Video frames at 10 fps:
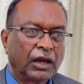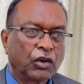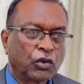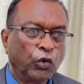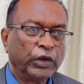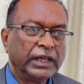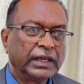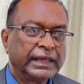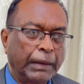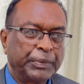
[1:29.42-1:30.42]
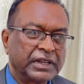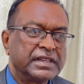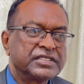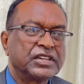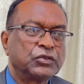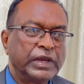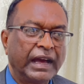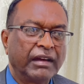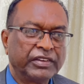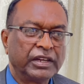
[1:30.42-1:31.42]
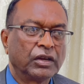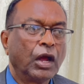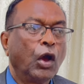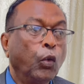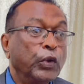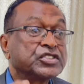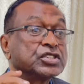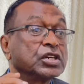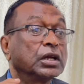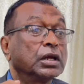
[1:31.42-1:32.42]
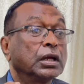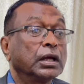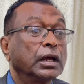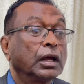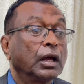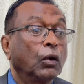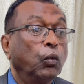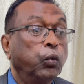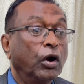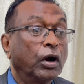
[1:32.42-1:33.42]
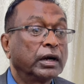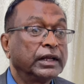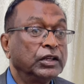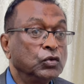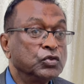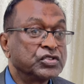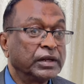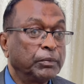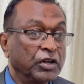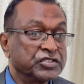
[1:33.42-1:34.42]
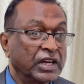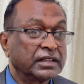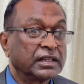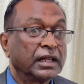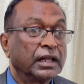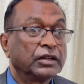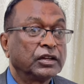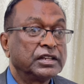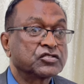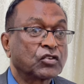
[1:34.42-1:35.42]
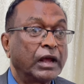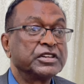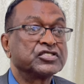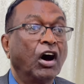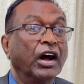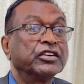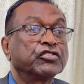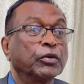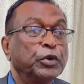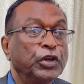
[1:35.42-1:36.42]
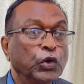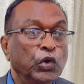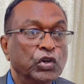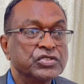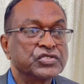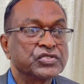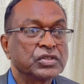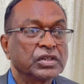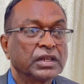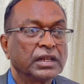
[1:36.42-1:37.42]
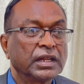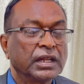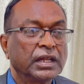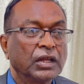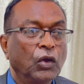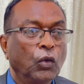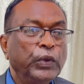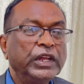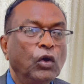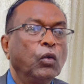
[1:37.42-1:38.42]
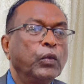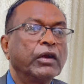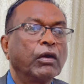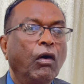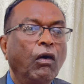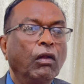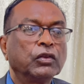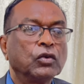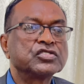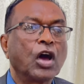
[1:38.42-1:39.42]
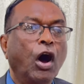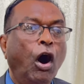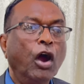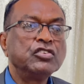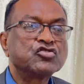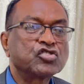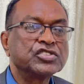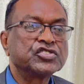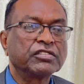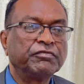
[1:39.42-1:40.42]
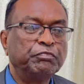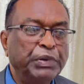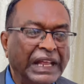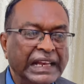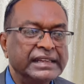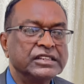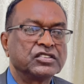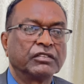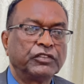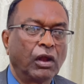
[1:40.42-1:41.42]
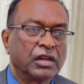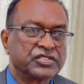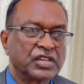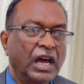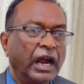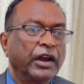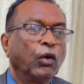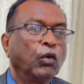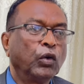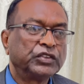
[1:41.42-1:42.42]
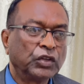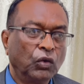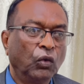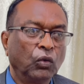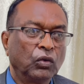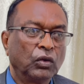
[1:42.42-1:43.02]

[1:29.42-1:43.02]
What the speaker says: crony capitalists that we have here, which word they use in the budget to describe as entrepreneurs. We know where all those hundreds of billions of dollars are now going to go.